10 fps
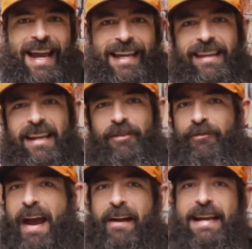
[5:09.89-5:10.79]
And then at the
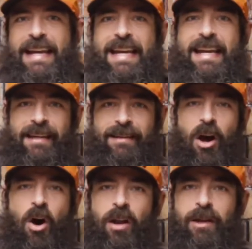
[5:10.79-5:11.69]
very end,
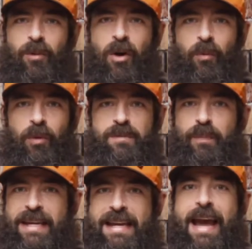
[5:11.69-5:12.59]
all he wrote was
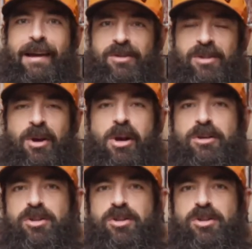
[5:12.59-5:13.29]
P.S.